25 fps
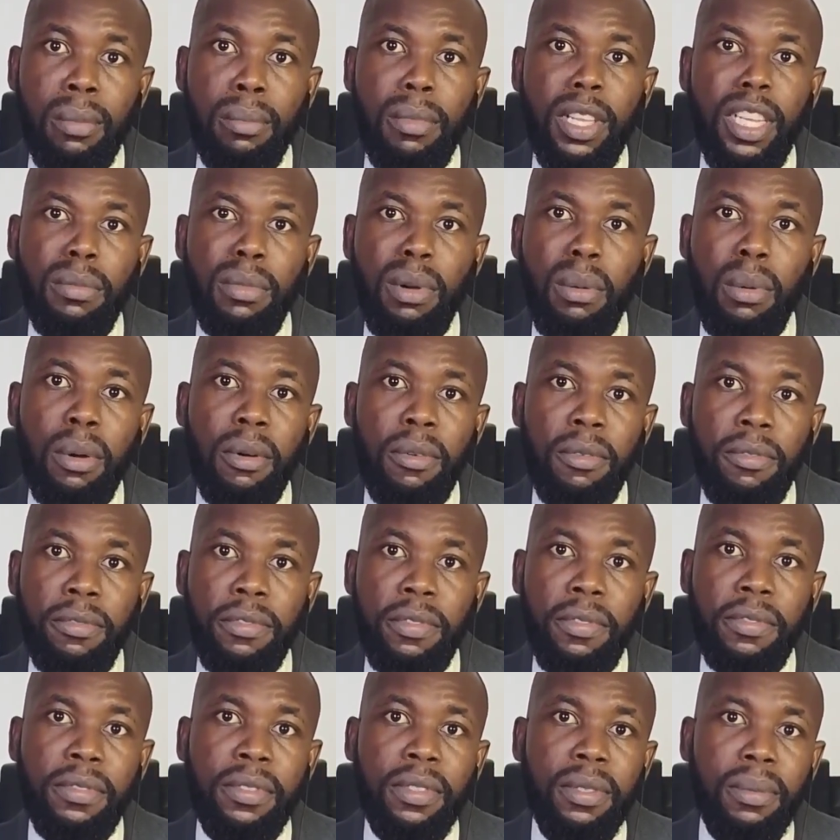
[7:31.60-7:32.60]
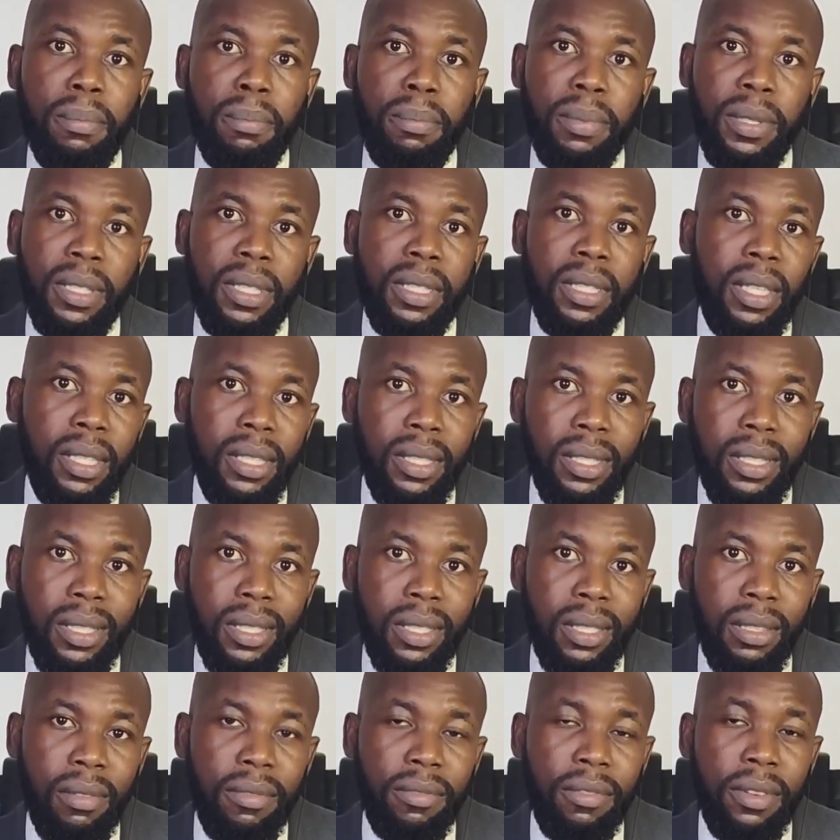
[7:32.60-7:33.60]
minimum of
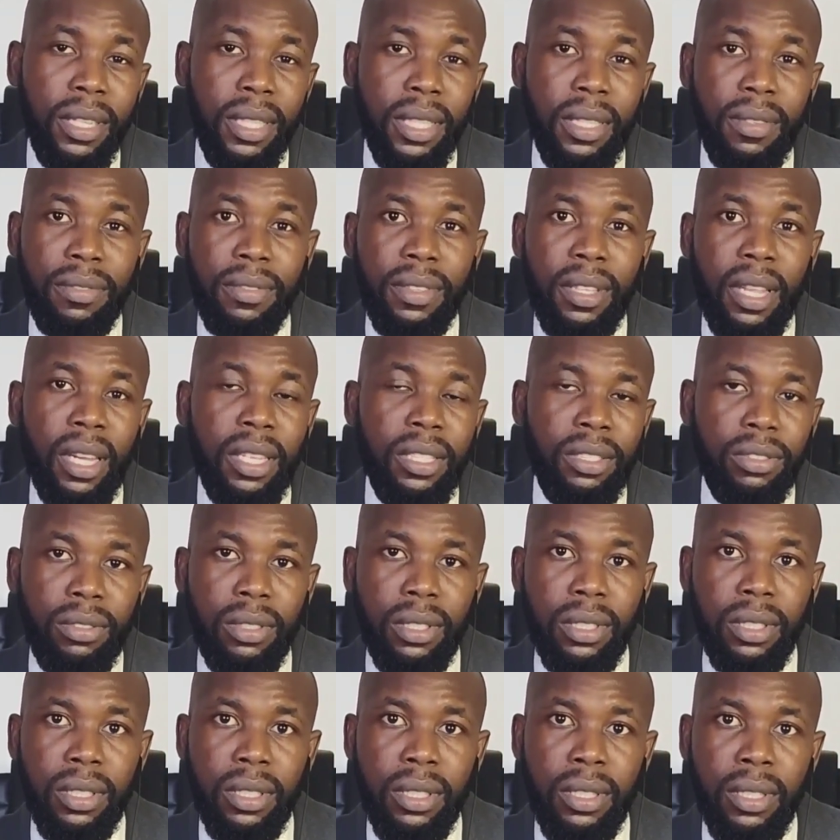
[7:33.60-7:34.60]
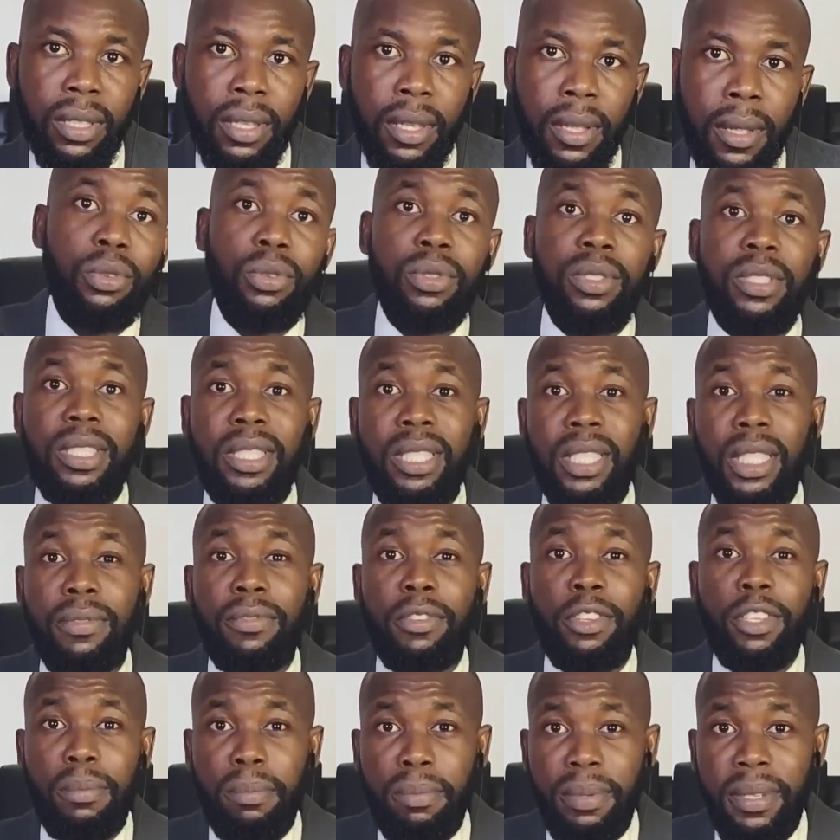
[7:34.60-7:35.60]
15% effective tax rate. So this is
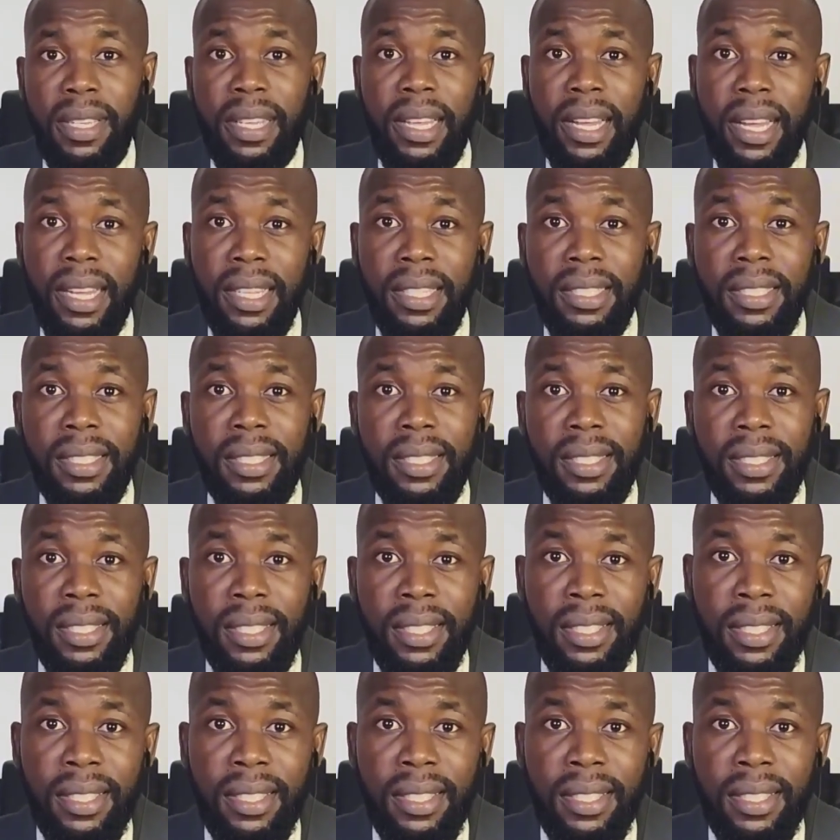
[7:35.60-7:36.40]
for the big guys.